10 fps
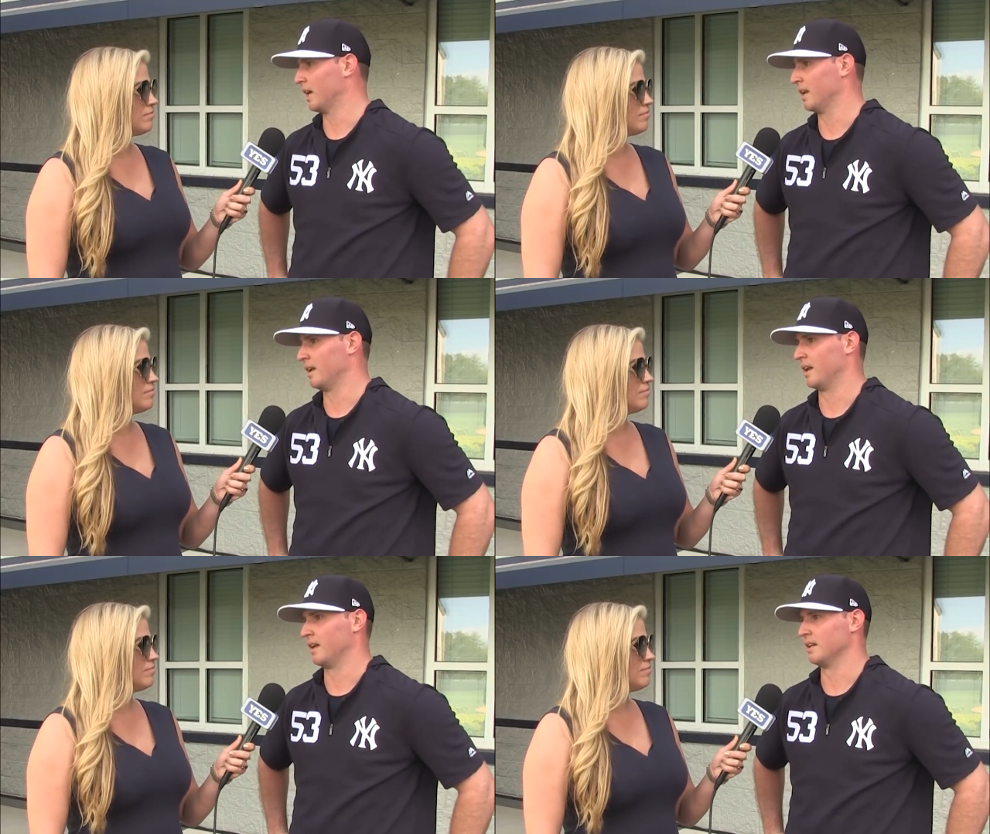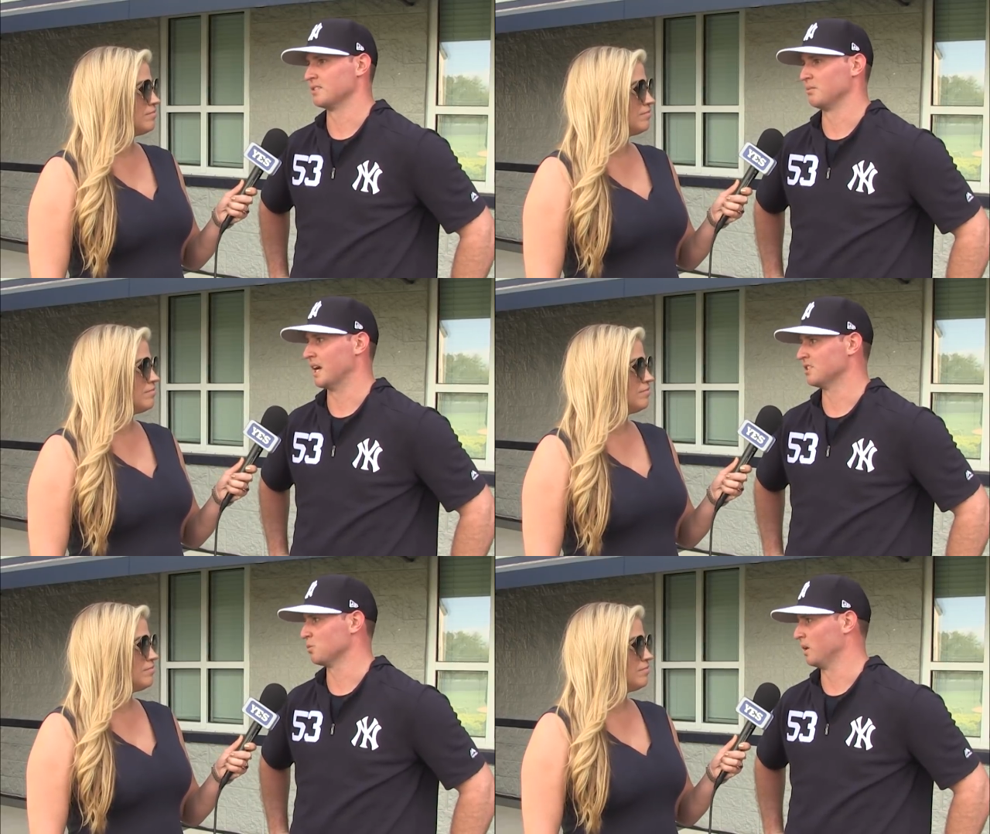Speaker 1: in and get some
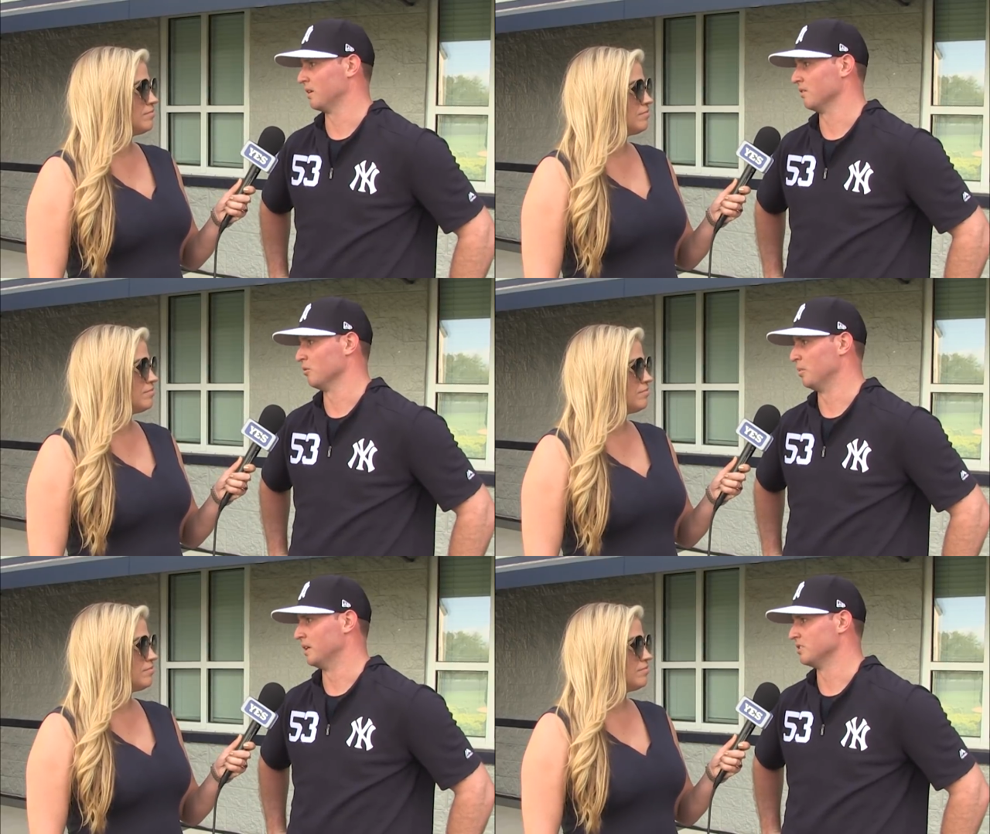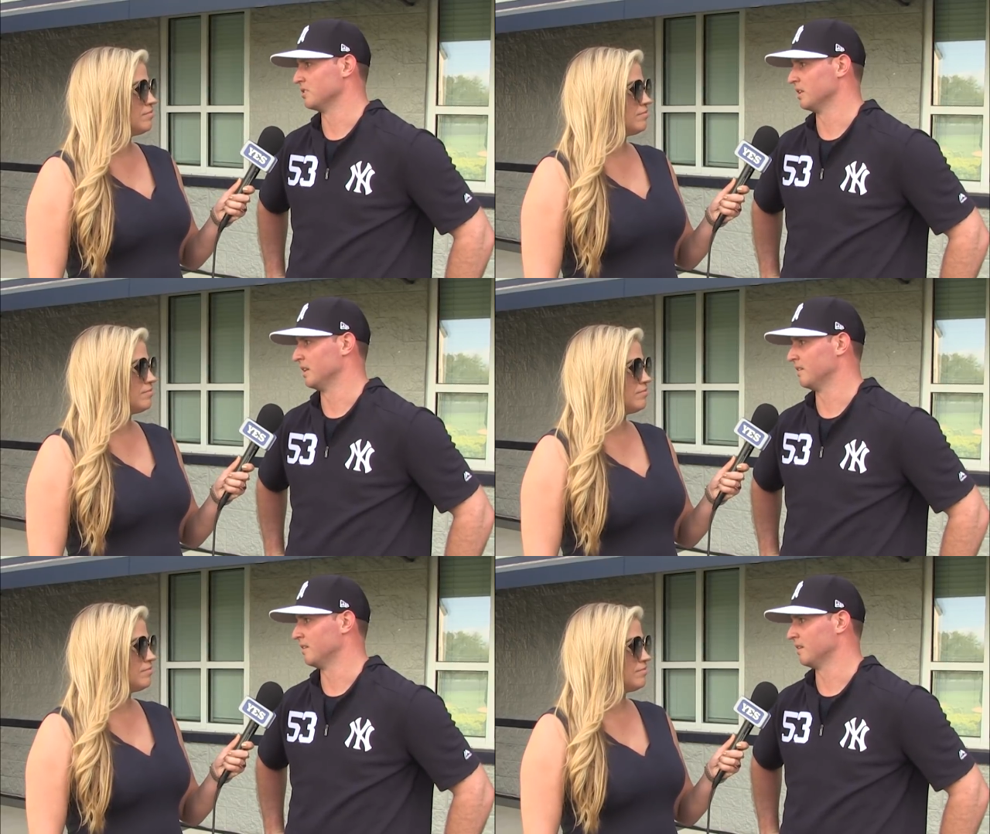guys swinging a little bit just to
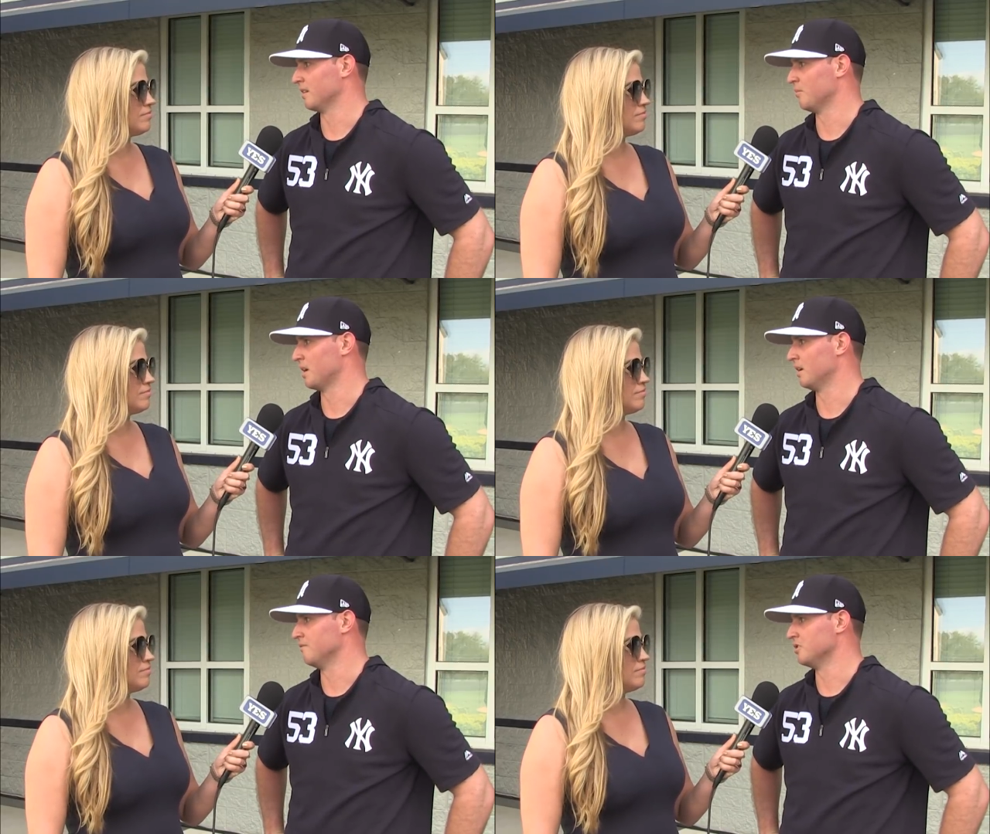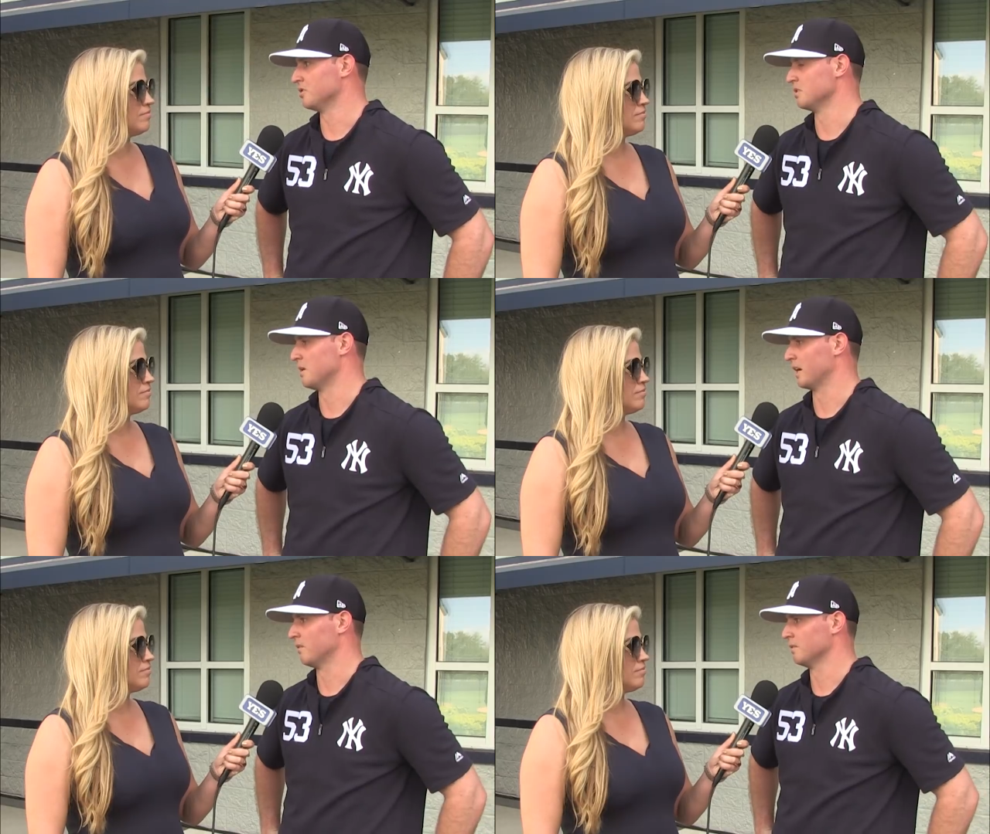get the competitive juices
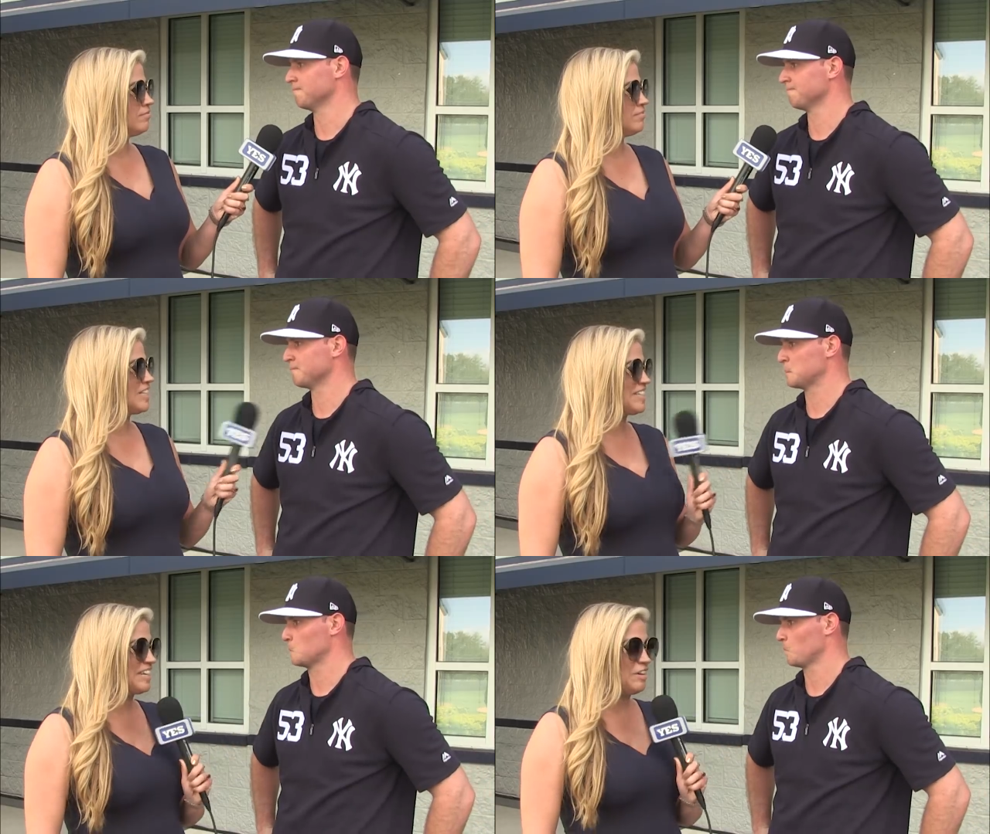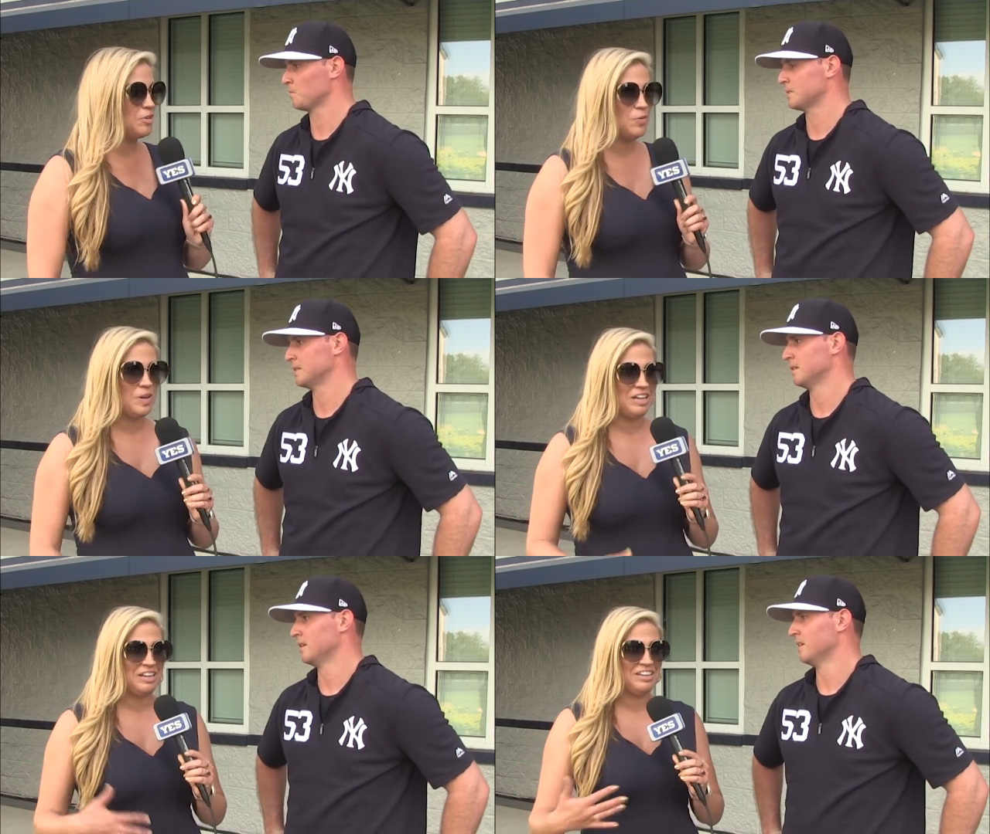back going.
Speaker 2: Does it give you
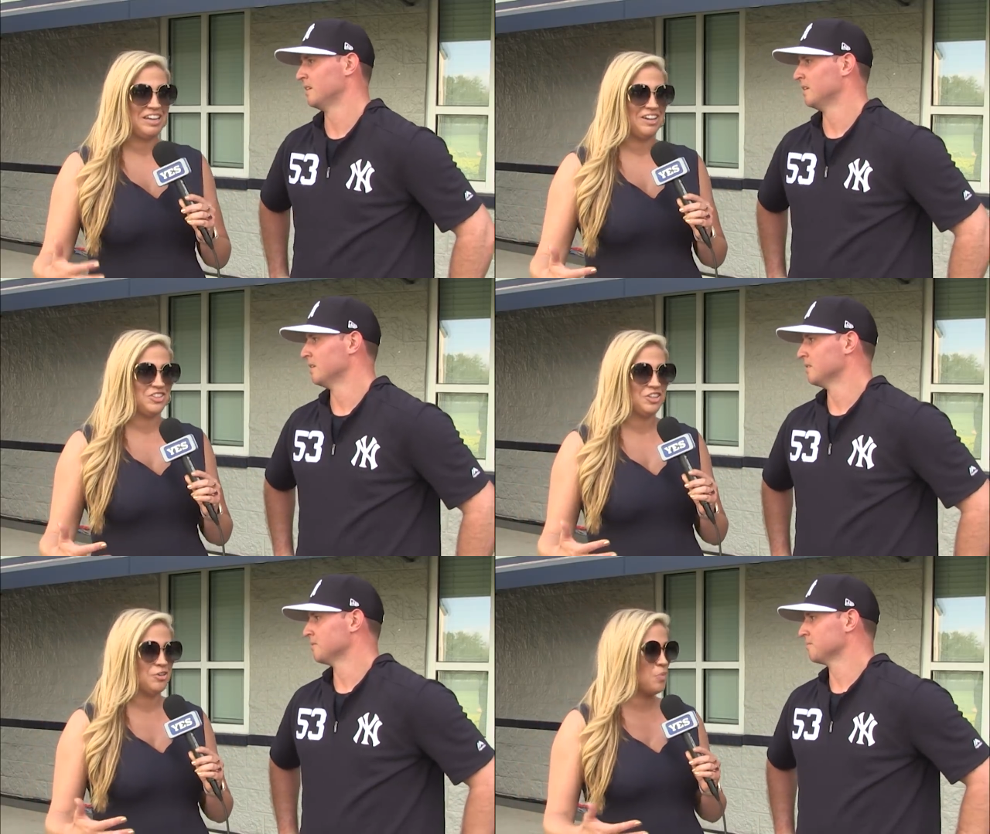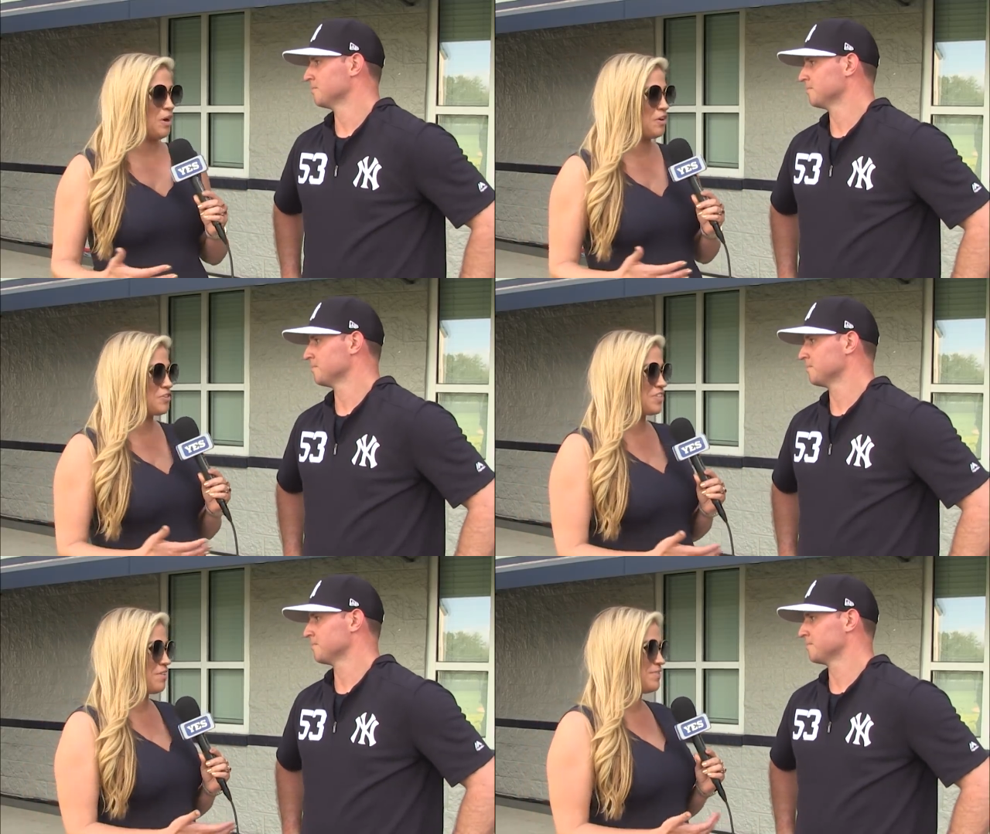an indication of where your
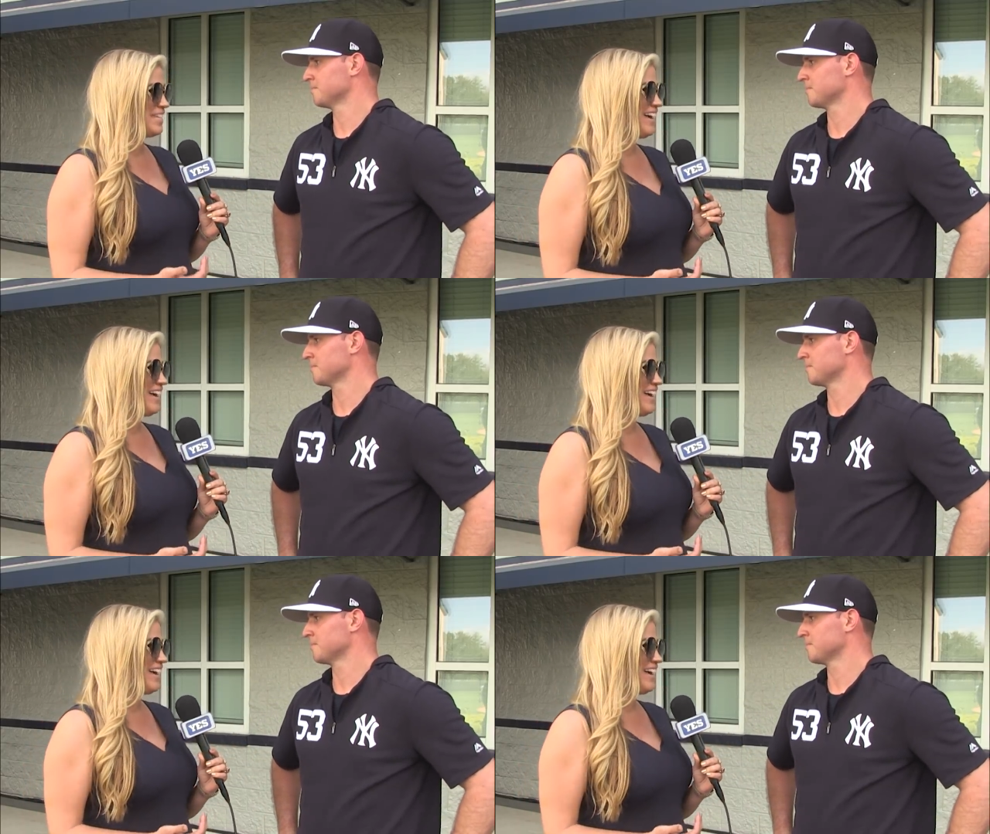stuff is